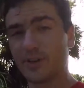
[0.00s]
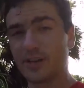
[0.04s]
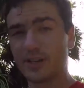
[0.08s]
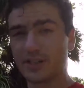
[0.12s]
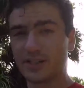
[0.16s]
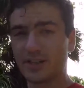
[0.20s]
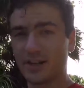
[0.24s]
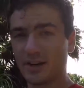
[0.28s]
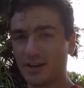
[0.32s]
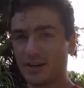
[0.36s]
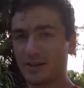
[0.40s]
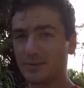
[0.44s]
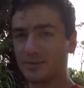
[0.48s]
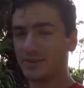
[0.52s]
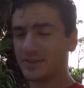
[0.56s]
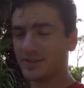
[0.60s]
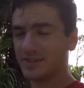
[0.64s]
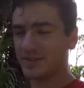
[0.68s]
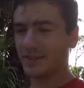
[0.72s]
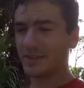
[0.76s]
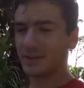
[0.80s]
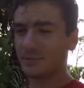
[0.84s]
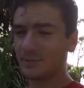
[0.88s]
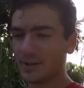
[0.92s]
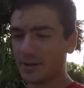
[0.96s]
red Cherokee with the
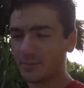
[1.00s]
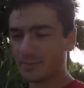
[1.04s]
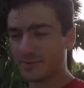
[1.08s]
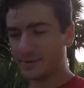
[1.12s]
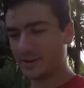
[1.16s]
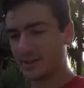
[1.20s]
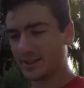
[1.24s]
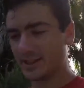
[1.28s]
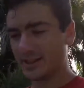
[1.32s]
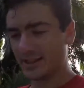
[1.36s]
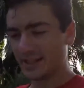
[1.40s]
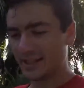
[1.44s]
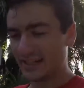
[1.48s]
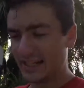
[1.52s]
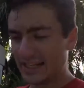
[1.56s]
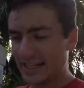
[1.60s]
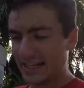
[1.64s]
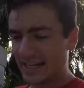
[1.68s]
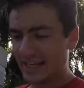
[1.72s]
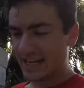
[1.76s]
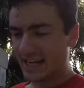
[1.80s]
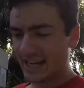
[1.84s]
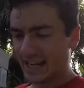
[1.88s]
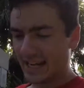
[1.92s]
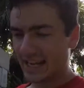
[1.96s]
Singer bumper,
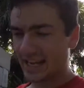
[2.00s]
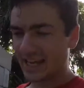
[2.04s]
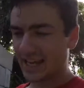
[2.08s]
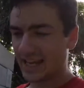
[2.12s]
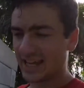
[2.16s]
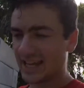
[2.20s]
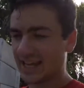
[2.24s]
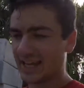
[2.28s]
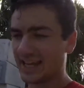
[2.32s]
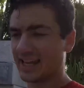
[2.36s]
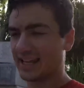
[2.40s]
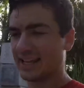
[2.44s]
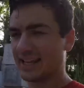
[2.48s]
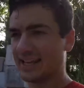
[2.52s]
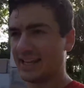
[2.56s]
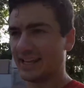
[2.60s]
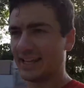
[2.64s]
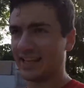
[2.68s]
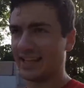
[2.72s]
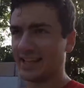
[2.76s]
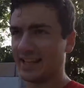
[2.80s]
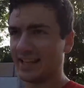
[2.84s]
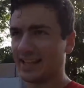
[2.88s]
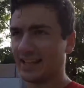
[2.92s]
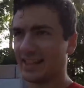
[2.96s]
and
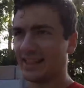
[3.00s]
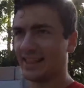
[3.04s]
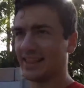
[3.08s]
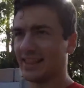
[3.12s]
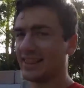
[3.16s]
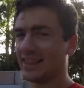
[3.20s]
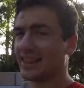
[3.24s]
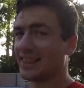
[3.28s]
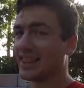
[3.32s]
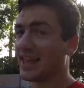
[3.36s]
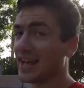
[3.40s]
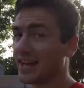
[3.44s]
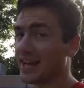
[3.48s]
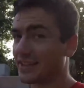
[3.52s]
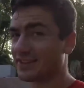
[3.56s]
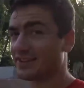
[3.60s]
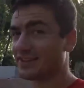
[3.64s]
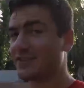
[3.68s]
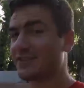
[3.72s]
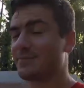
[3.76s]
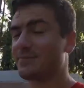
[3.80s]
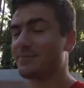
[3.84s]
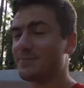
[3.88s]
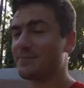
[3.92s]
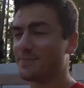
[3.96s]

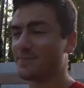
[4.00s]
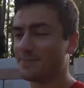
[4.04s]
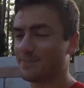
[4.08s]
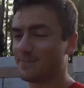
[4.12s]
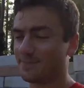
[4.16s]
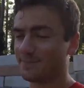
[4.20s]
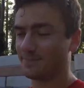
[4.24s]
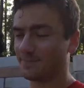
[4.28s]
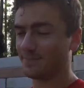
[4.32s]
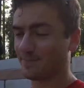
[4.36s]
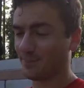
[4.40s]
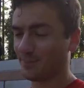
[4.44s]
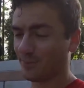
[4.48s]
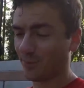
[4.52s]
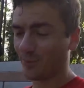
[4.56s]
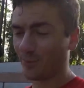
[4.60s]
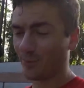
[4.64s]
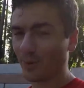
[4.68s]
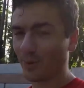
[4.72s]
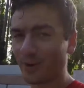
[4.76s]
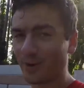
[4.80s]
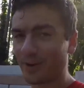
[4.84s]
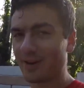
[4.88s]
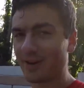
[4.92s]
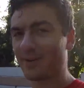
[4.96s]
that's
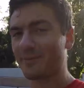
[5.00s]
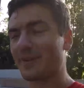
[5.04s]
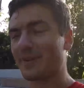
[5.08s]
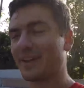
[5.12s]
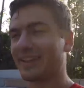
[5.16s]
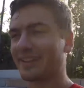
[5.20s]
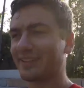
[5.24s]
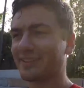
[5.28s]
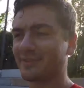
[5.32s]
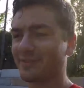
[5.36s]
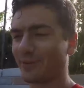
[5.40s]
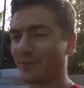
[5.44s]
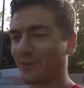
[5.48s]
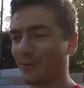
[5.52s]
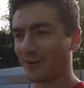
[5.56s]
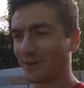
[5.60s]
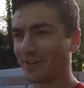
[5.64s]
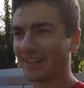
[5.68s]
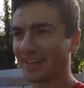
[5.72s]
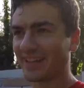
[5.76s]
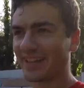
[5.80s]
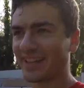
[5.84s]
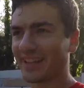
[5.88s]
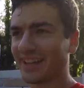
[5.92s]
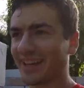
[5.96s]
what I'm heading for
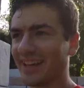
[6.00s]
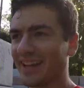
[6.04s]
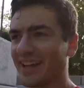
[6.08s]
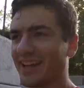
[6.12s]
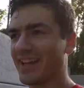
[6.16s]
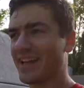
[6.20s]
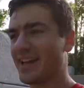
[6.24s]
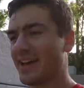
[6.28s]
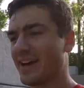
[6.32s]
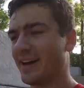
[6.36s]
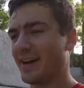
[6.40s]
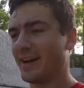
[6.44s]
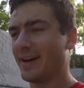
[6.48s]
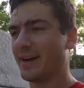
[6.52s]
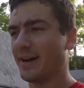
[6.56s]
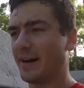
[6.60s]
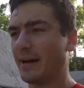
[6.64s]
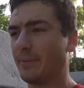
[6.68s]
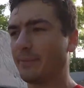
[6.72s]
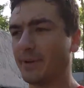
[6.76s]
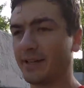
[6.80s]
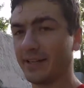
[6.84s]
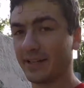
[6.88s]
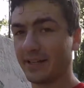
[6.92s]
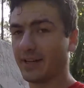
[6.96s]
today. I'm
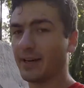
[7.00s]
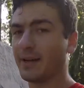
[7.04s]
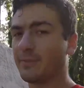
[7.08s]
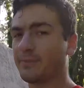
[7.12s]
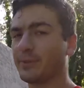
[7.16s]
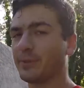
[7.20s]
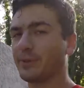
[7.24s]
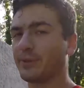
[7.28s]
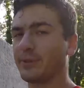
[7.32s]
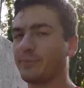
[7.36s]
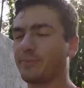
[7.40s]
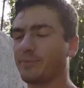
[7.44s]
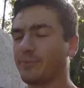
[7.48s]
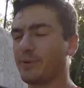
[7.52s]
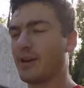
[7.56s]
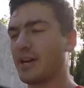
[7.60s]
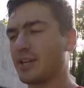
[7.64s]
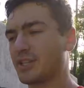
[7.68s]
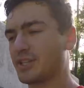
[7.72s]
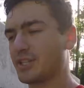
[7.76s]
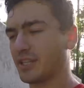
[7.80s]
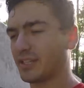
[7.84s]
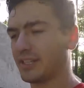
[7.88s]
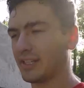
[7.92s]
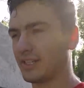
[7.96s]
gonna upload a
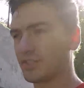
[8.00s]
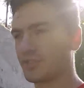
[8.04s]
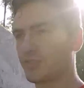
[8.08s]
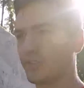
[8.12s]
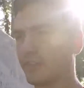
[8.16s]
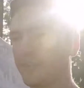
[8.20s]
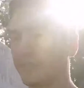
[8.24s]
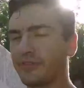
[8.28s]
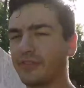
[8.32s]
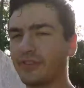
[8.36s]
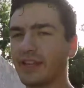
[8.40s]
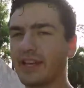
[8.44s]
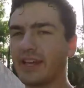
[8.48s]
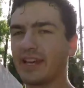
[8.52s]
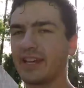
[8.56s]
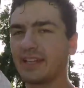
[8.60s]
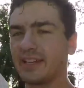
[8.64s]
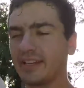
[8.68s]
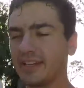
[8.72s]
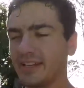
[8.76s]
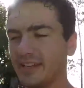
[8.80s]
project intro for that,